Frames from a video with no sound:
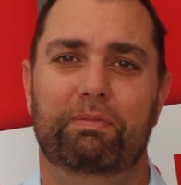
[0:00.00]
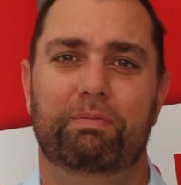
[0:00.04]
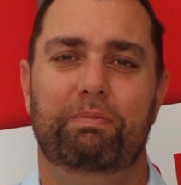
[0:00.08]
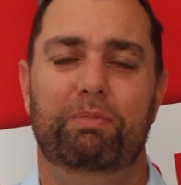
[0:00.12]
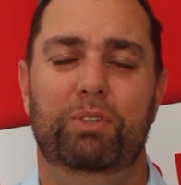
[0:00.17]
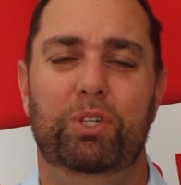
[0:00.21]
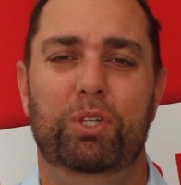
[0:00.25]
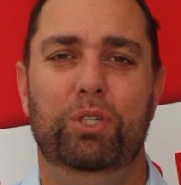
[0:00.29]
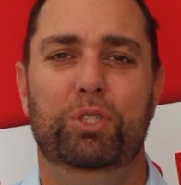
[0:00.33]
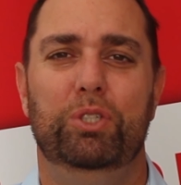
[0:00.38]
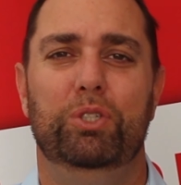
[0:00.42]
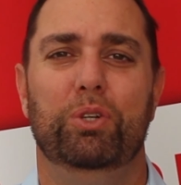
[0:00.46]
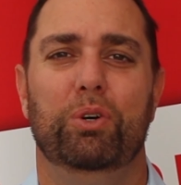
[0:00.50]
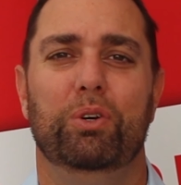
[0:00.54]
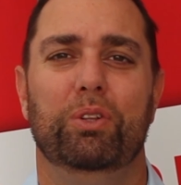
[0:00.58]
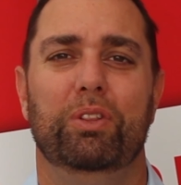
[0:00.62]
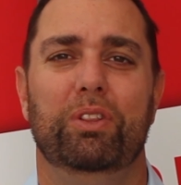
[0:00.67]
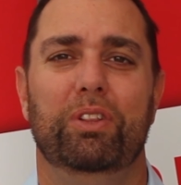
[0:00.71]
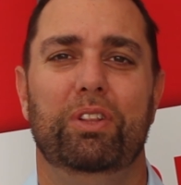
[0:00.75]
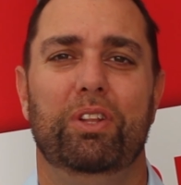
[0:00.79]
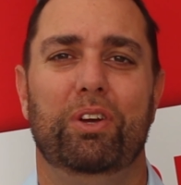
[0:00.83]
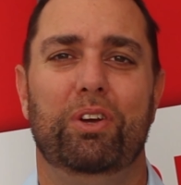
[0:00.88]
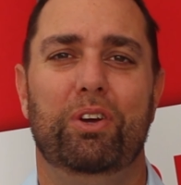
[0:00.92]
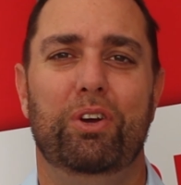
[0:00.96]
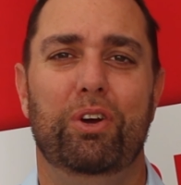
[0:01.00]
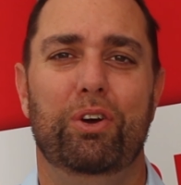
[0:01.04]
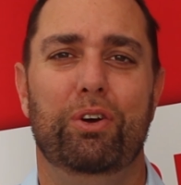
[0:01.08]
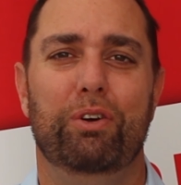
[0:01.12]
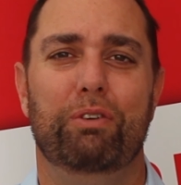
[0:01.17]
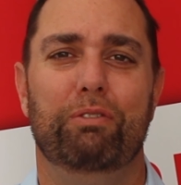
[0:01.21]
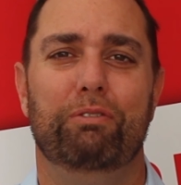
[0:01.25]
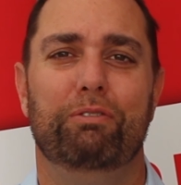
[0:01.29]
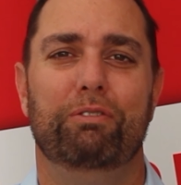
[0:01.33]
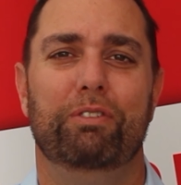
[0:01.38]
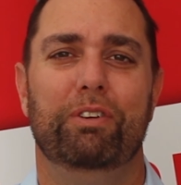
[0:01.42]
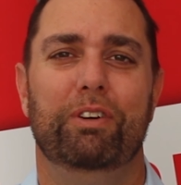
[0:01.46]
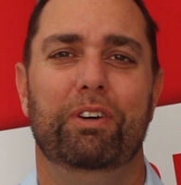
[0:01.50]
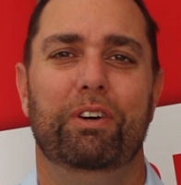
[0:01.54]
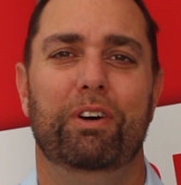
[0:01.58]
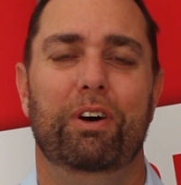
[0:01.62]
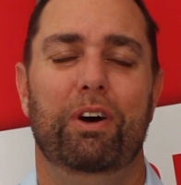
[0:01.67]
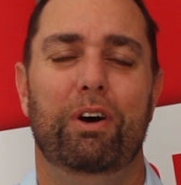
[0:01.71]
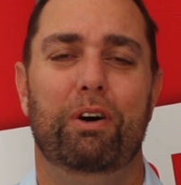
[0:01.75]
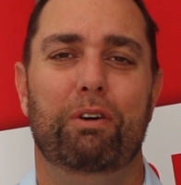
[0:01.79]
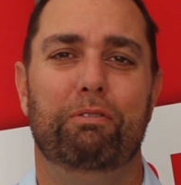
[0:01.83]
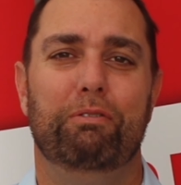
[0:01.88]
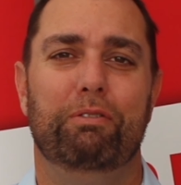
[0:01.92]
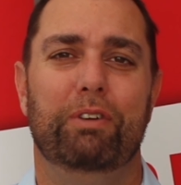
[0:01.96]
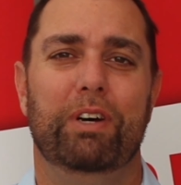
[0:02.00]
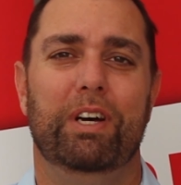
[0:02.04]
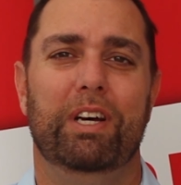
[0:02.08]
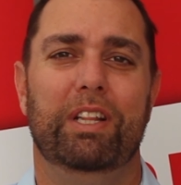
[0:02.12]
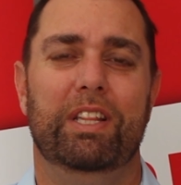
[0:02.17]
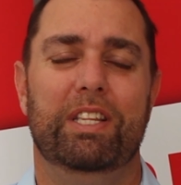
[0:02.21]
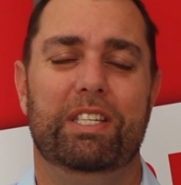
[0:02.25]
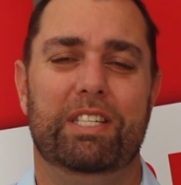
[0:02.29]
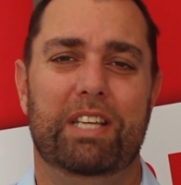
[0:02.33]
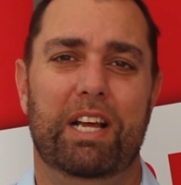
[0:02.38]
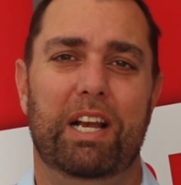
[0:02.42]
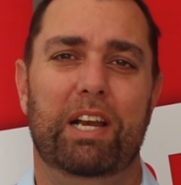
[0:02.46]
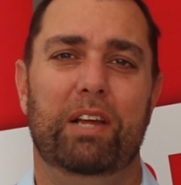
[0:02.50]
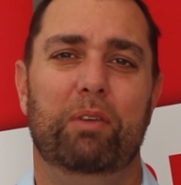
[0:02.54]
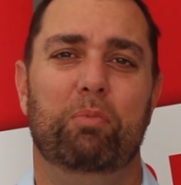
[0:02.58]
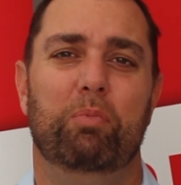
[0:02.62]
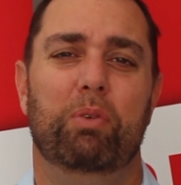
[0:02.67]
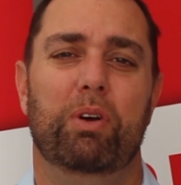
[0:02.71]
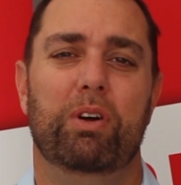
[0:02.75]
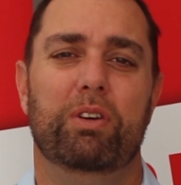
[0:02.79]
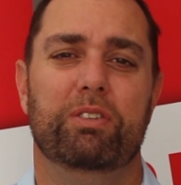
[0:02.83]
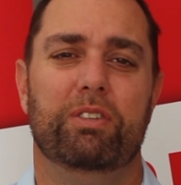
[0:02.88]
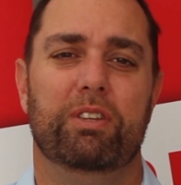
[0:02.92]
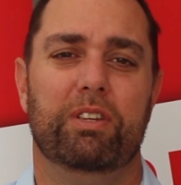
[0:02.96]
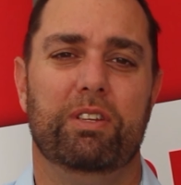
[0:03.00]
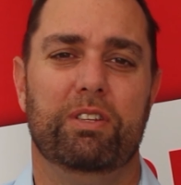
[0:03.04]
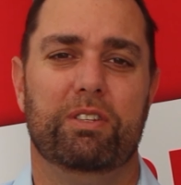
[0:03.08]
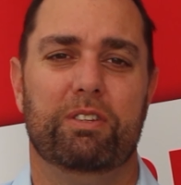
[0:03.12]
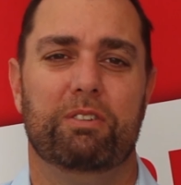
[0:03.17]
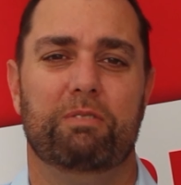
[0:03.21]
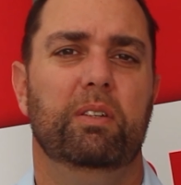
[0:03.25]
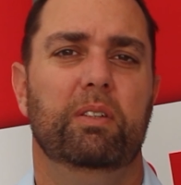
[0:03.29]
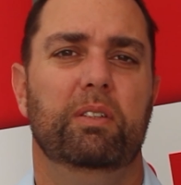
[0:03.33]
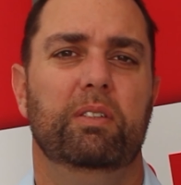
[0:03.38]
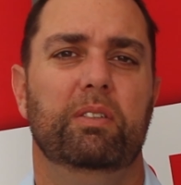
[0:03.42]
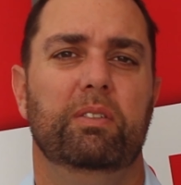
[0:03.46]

you shorten the curve of the selling process.